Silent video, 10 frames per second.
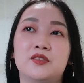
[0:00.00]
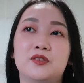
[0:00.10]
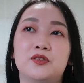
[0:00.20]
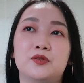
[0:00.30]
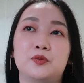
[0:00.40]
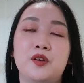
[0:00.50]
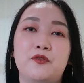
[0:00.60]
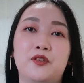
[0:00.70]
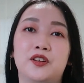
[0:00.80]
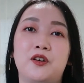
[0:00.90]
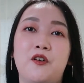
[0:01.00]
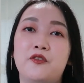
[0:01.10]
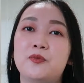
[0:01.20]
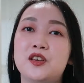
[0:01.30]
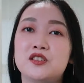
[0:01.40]
to wait for the
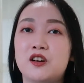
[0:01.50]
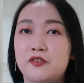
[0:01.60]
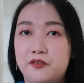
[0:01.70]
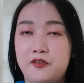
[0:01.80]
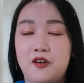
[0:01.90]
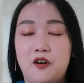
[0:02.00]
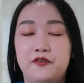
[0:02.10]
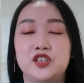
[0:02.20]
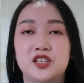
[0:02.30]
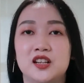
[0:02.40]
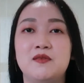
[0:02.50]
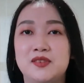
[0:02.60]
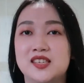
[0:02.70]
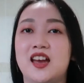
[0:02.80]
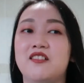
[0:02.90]
confirmation of officially
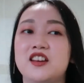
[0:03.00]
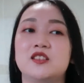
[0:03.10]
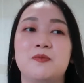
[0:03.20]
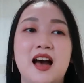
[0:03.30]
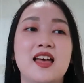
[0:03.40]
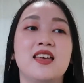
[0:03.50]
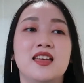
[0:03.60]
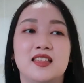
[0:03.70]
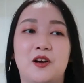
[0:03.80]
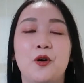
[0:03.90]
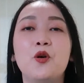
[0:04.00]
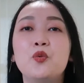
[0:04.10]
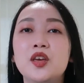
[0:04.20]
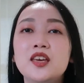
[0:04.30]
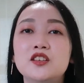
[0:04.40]
miscarriage part. The whole
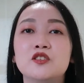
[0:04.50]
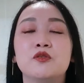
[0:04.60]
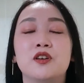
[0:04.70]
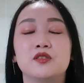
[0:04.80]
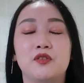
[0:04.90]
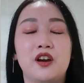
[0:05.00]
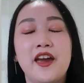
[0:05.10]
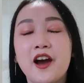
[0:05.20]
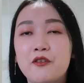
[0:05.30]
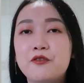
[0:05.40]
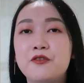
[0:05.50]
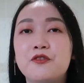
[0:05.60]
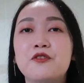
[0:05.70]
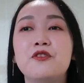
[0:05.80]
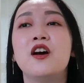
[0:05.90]
week she was very
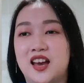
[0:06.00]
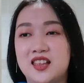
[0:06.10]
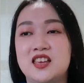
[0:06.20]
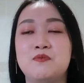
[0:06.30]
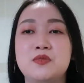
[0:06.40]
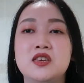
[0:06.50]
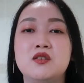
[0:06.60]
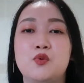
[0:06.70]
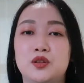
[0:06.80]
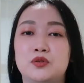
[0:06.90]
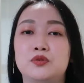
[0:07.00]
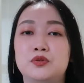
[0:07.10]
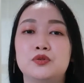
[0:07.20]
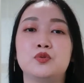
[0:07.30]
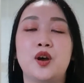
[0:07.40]
helpful, guiding me what to
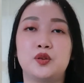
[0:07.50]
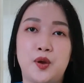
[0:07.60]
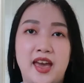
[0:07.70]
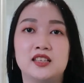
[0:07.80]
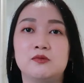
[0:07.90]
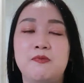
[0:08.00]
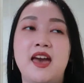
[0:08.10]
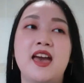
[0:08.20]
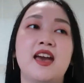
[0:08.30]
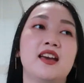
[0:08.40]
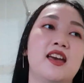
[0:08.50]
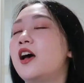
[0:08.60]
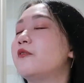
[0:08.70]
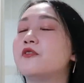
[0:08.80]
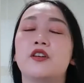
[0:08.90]
do, what to expect.
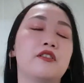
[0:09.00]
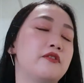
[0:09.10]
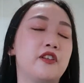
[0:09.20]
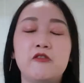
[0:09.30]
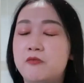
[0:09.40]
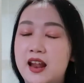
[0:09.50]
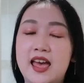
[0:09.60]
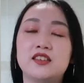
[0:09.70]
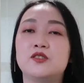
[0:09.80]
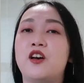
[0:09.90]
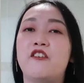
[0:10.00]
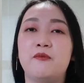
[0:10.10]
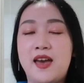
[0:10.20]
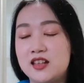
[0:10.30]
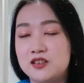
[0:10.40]
I am very, very blessed to have
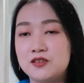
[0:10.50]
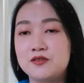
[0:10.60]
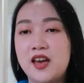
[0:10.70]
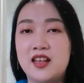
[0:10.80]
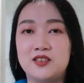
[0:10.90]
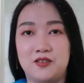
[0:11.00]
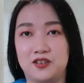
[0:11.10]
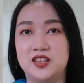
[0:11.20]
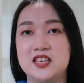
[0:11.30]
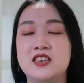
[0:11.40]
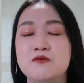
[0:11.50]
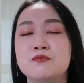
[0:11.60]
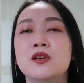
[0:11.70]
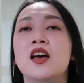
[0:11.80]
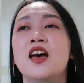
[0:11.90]
met you and your
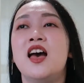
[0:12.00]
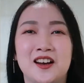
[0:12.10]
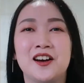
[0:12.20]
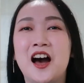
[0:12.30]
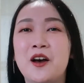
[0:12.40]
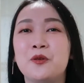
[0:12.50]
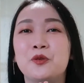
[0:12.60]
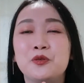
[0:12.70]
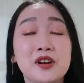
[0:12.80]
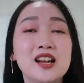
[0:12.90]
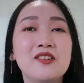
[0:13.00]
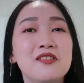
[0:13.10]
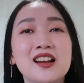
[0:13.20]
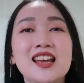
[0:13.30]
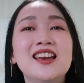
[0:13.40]
team. I would really,
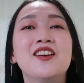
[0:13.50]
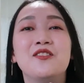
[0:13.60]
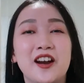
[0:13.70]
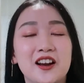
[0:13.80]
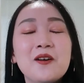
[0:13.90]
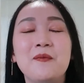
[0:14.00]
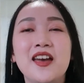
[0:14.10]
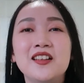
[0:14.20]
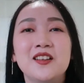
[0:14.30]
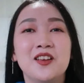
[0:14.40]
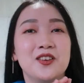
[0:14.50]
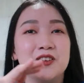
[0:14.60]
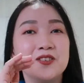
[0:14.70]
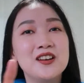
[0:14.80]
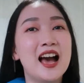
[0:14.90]
really recommend
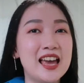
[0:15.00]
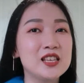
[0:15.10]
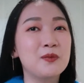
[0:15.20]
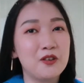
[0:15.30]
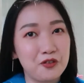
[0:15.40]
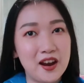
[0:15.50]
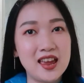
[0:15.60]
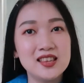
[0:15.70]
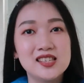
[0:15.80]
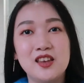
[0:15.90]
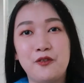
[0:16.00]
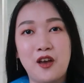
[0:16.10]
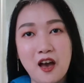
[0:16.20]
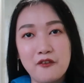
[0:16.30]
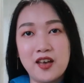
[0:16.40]
you guys, my friends, if
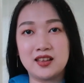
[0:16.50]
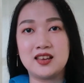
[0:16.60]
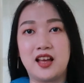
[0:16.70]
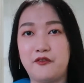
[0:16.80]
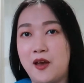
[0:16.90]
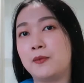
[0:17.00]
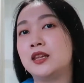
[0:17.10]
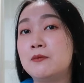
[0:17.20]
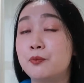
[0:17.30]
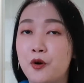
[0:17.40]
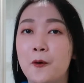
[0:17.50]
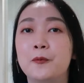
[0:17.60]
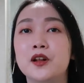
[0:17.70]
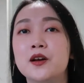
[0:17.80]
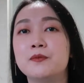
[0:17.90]
you have any feminine
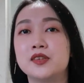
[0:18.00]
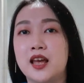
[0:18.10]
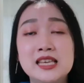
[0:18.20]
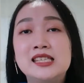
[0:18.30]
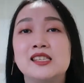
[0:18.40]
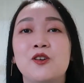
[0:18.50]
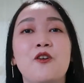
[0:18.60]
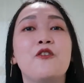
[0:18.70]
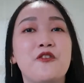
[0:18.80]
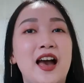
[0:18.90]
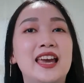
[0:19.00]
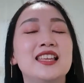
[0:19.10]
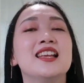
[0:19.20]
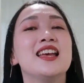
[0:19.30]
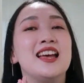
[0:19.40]
problems, please go
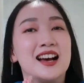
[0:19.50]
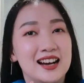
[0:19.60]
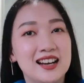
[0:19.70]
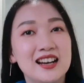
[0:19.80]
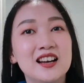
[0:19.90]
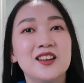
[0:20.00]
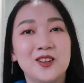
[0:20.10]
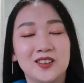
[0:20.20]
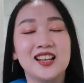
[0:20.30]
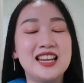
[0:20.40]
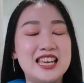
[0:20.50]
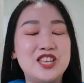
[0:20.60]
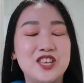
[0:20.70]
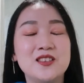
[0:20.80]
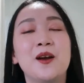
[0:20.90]
find her, Dr. Ee
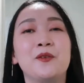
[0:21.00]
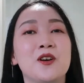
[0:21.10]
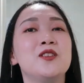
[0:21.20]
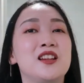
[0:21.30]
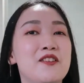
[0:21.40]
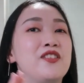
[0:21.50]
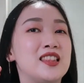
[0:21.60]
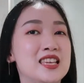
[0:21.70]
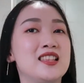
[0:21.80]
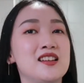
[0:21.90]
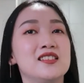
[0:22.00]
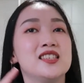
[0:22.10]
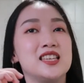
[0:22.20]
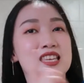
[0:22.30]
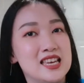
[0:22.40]
Jin. I'm going to leave the
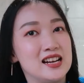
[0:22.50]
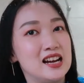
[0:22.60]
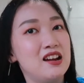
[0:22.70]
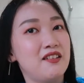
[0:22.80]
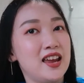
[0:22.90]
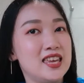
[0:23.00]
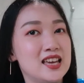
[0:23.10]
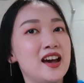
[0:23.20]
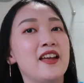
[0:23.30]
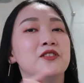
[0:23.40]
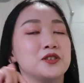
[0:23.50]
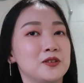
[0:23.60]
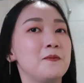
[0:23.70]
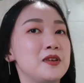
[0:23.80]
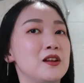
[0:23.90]
details here, right here, and
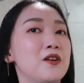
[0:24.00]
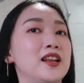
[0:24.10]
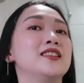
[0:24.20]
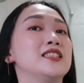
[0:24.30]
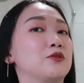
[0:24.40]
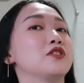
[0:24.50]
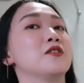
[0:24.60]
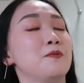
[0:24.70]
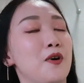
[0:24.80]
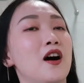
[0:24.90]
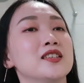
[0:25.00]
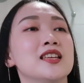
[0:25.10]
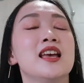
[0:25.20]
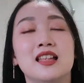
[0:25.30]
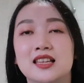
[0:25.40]
also below at the description
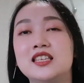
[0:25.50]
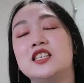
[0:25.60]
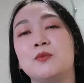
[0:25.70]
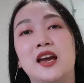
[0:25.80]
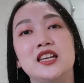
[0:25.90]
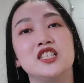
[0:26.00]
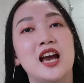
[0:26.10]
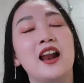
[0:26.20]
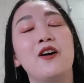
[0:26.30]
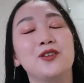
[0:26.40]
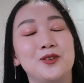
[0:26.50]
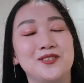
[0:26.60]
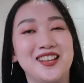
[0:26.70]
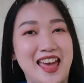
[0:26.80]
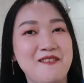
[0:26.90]
box. This is my shout out to
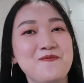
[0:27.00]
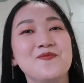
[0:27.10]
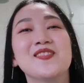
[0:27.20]
them.